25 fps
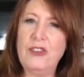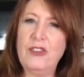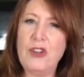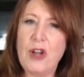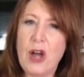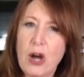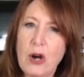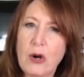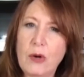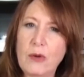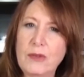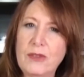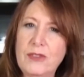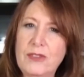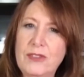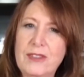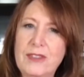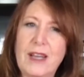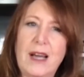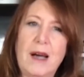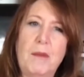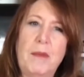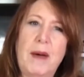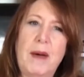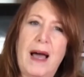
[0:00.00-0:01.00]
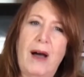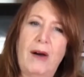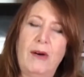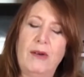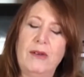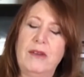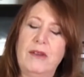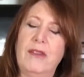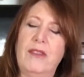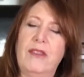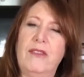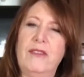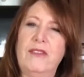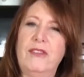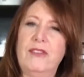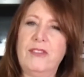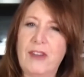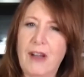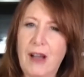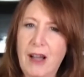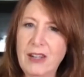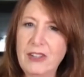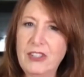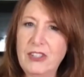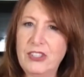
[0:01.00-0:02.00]
notes about the
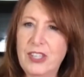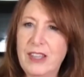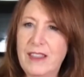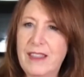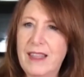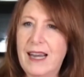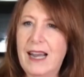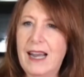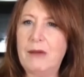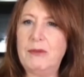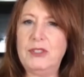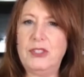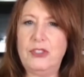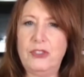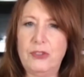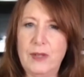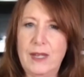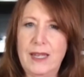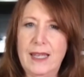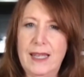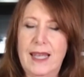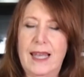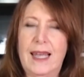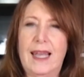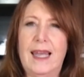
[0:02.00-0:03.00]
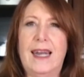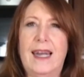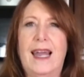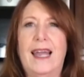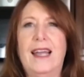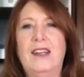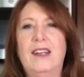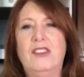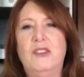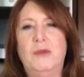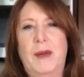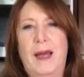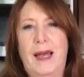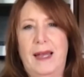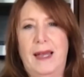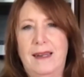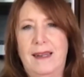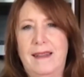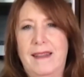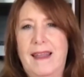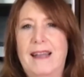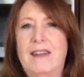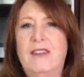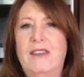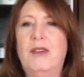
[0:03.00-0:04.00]
scotch that I was drinking and I expanded
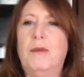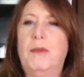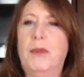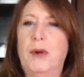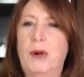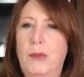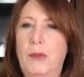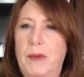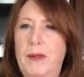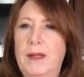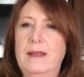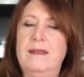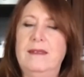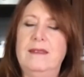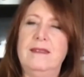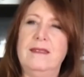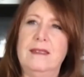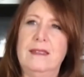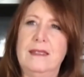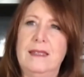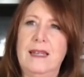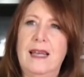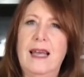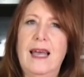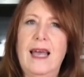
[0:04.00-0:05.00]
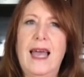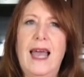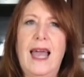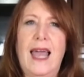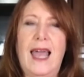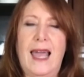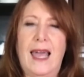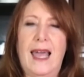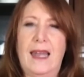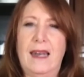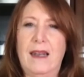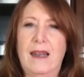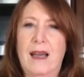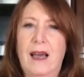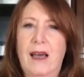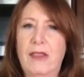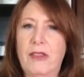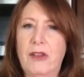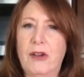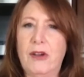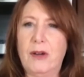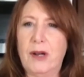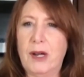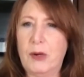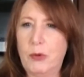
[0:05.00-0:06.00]
that to bourbons and, and
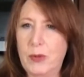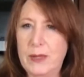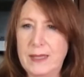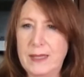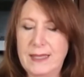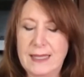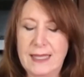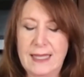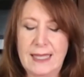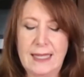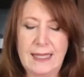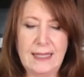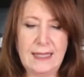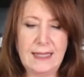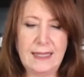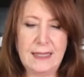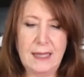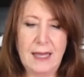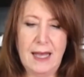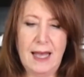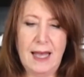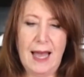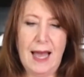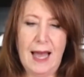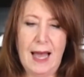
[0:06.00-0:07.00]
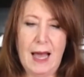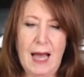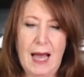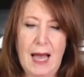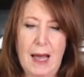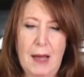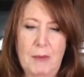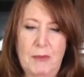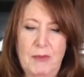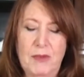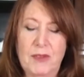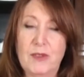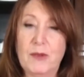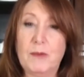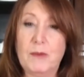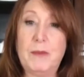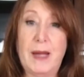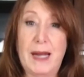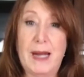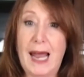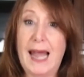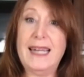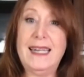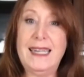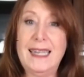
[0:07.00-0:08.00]
other whiskeys. Um,
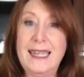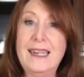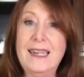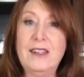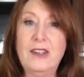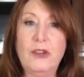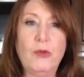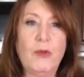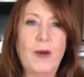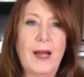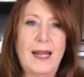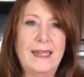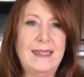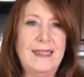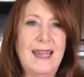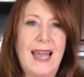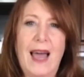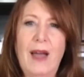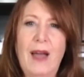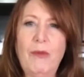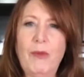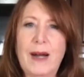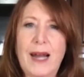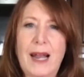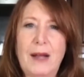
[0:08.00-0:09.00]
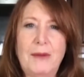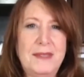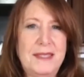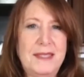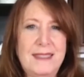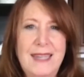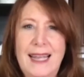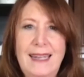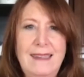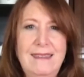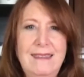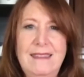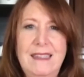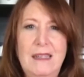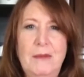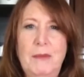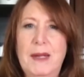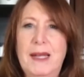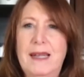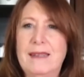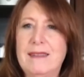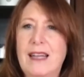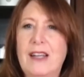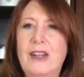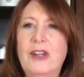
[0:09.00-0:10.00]
and I needed to write down what I was tasting
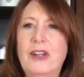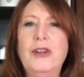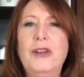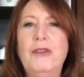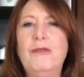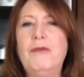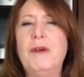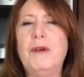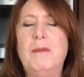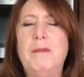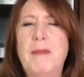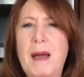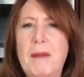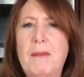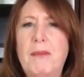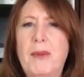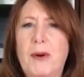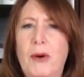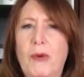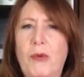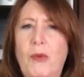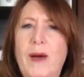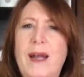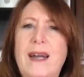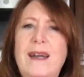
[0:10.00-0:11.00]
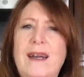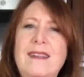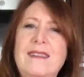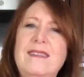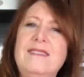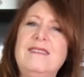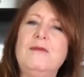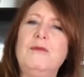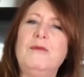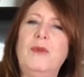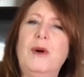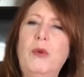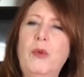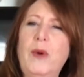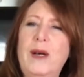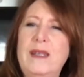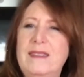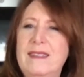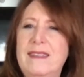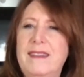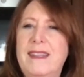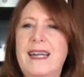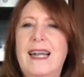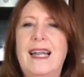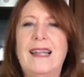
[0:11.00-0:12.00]
because I couldn't remember what it is. What was
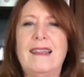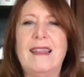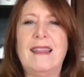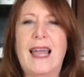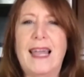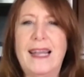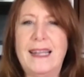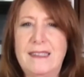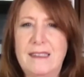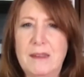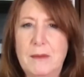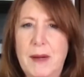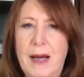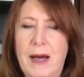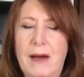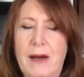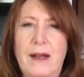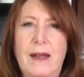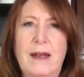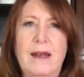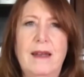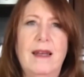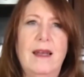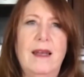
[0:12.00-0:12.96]
it that I liked about it?